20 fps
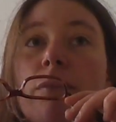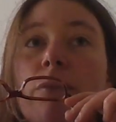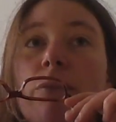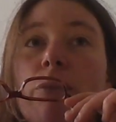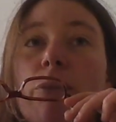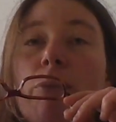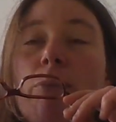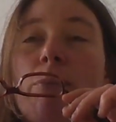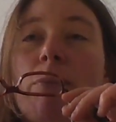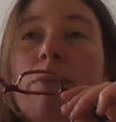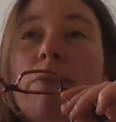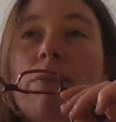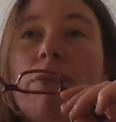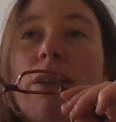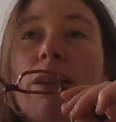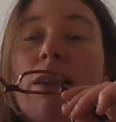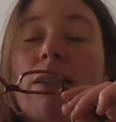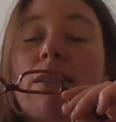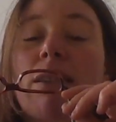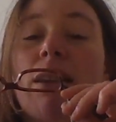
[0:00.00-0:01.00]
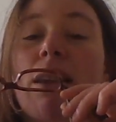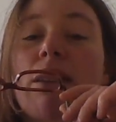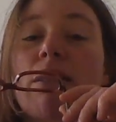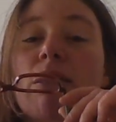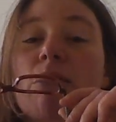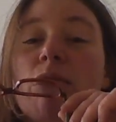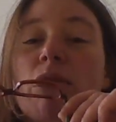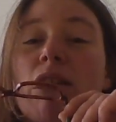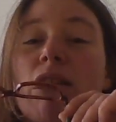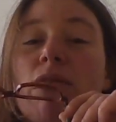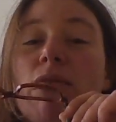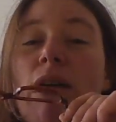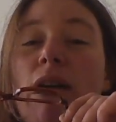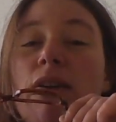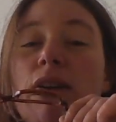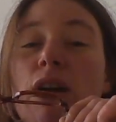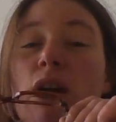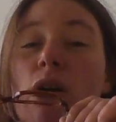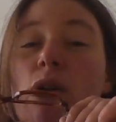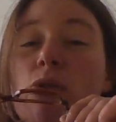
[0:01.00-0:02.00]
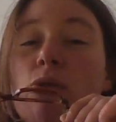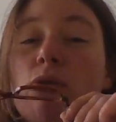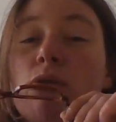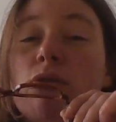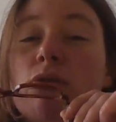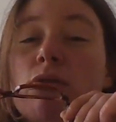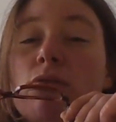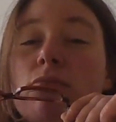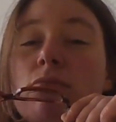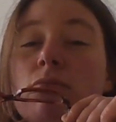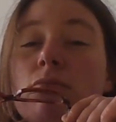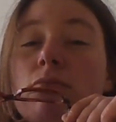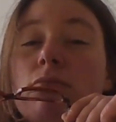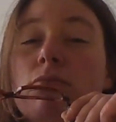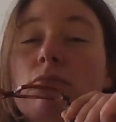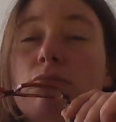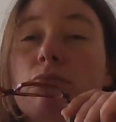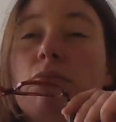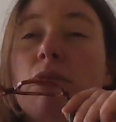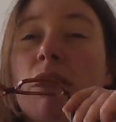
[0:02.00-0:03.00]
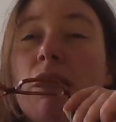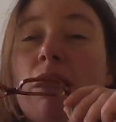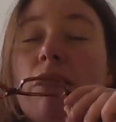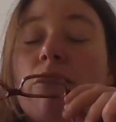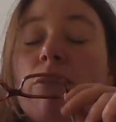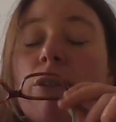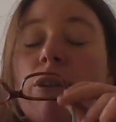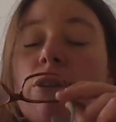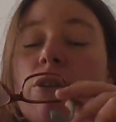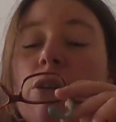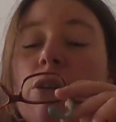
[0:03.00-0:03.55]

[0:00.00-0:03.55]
If you're singing somewhere that's very cold, breathe in through your